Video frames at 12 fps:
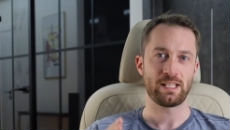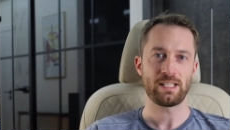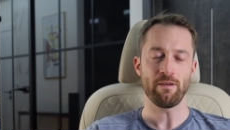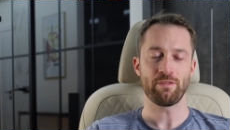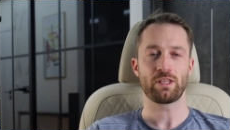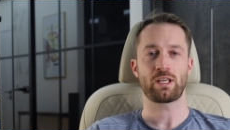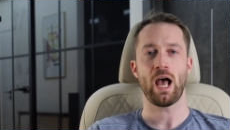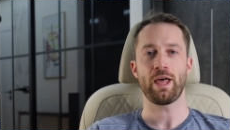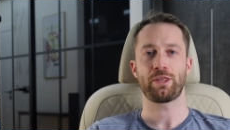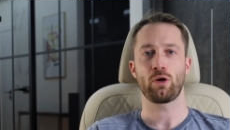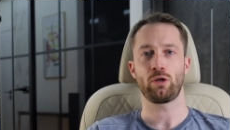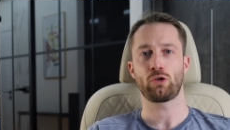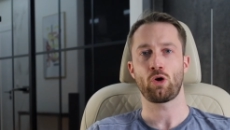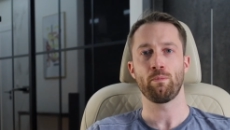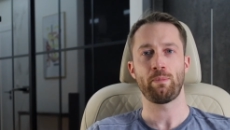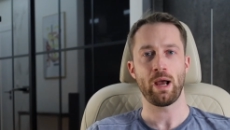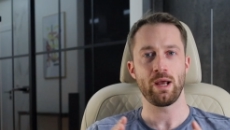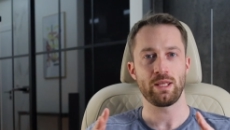seventh category to
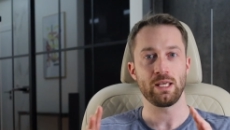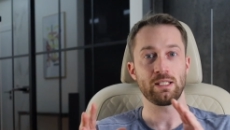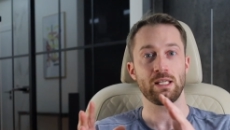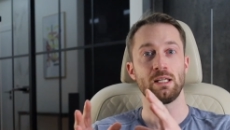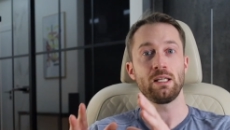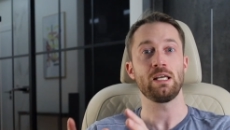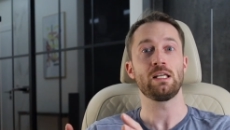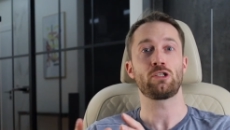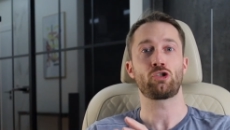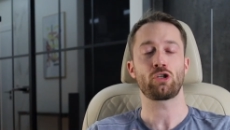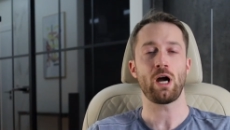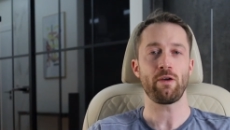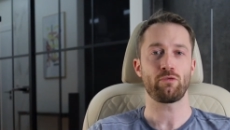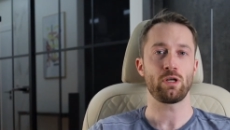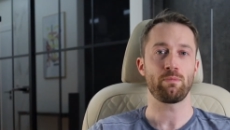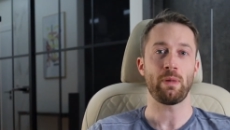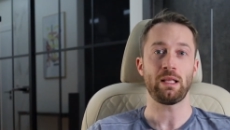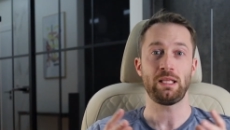compare these in is
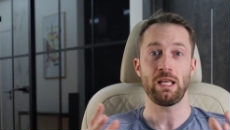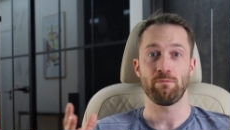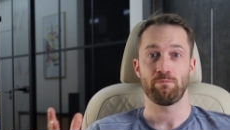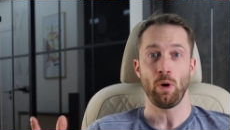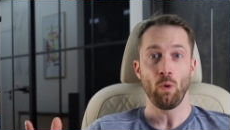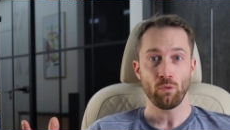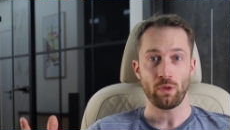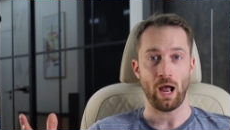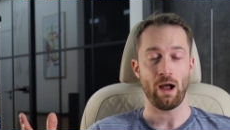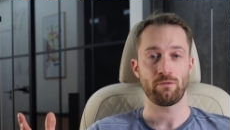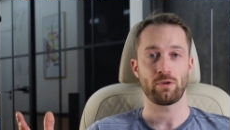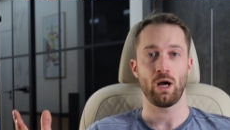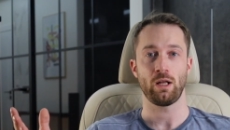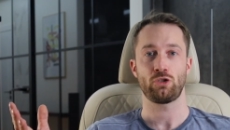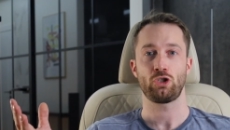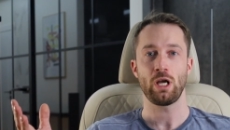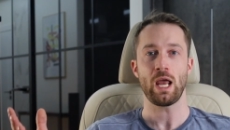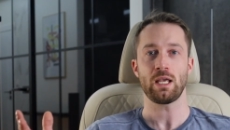drivetrain, but they both have got
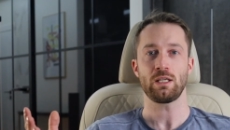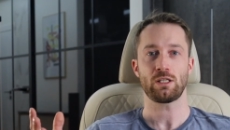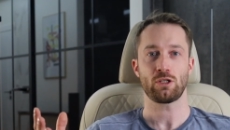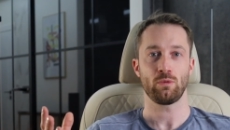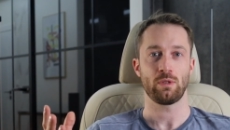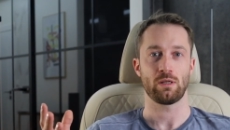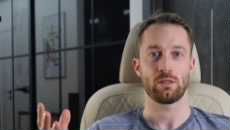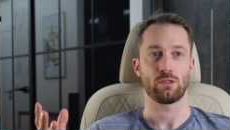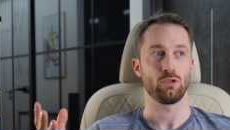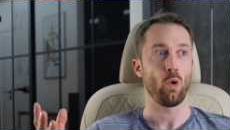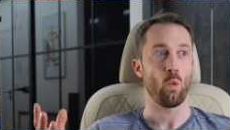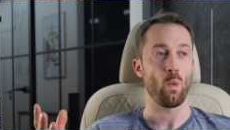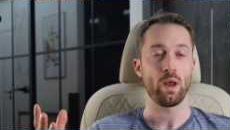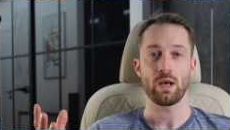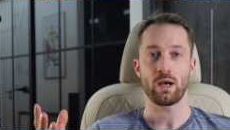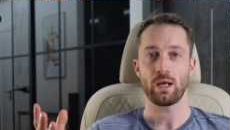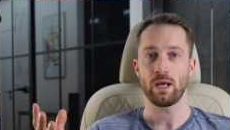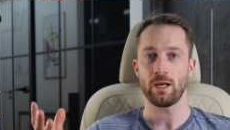chains, so there's no
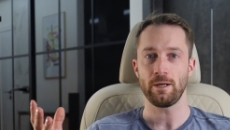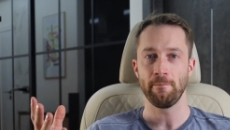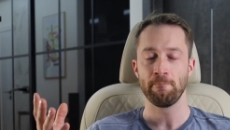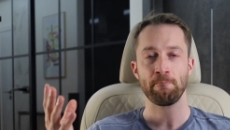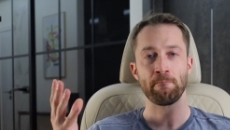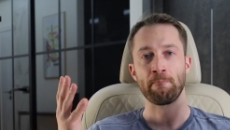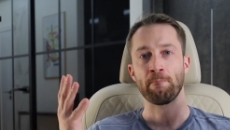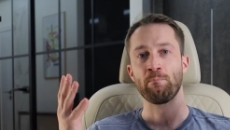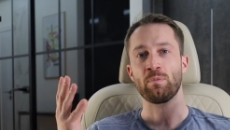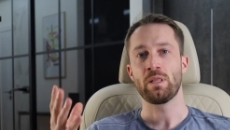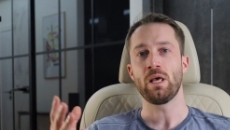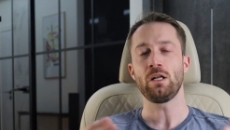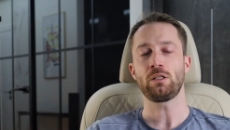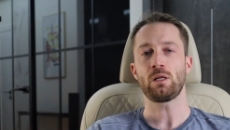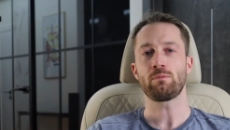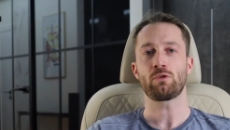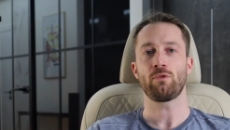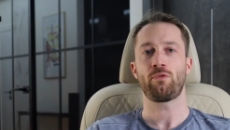winner here. Then in
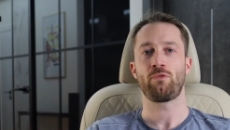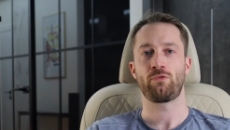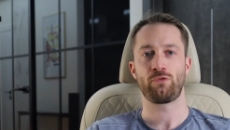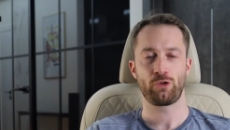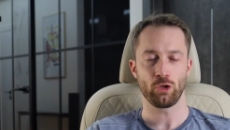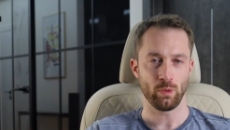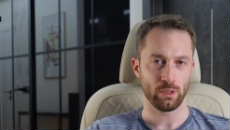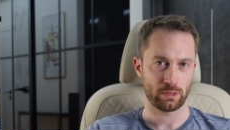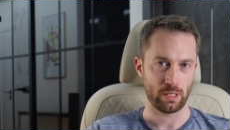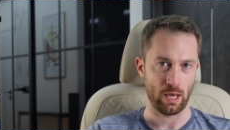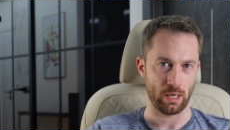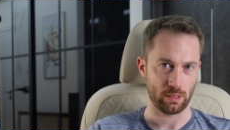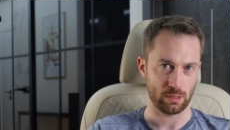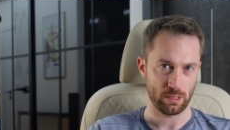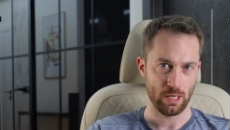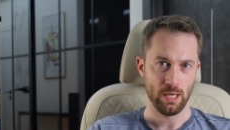terms of fuel tanks,